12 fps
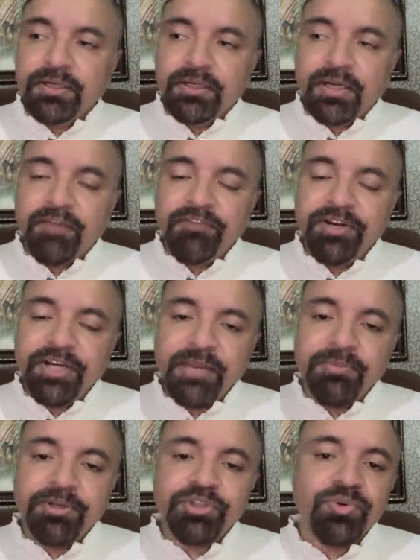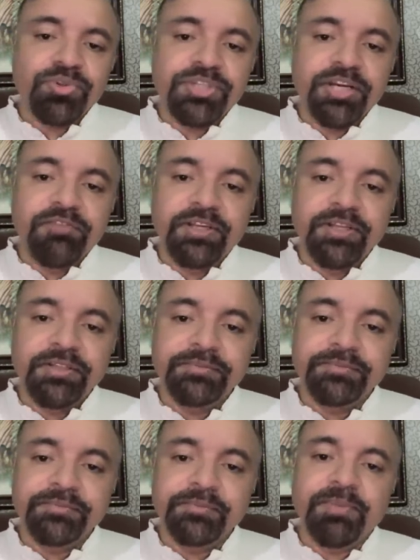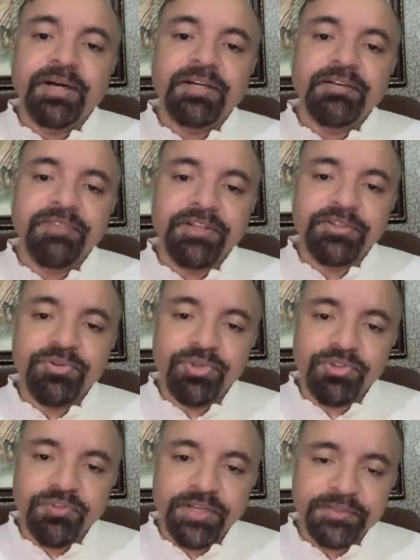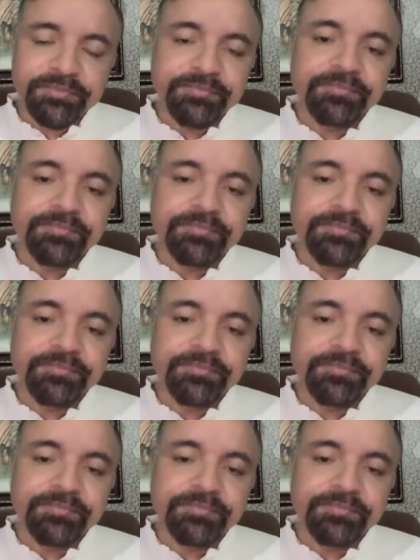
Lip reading: every time it snows heavily, part of fence goes away.